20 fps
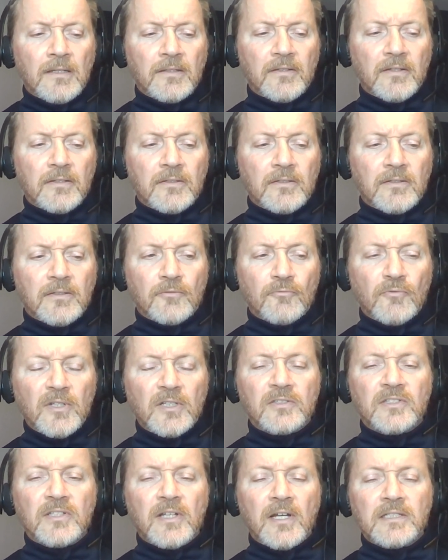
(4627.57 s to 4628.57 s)
the the
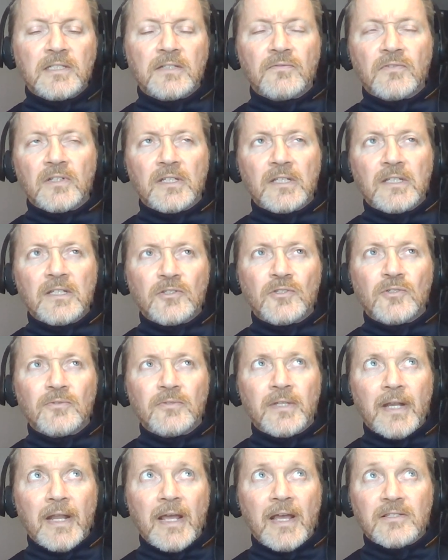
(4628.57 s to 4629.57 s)
real scientific issue
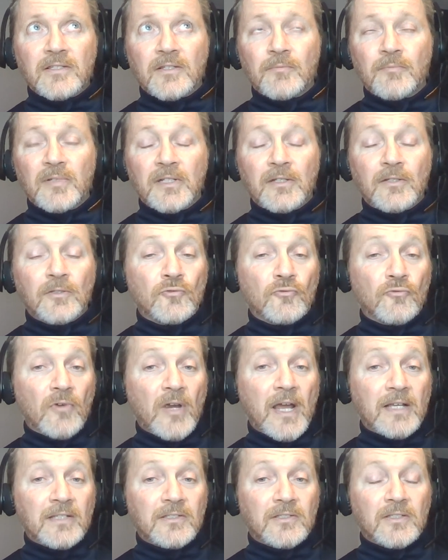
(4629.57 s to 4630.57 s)
that hasn't been
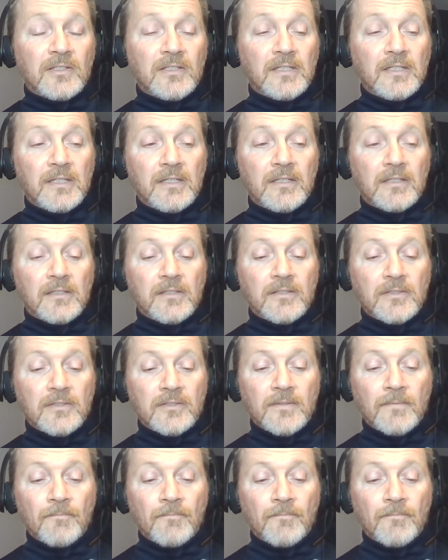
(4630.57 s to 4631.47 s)
addressed is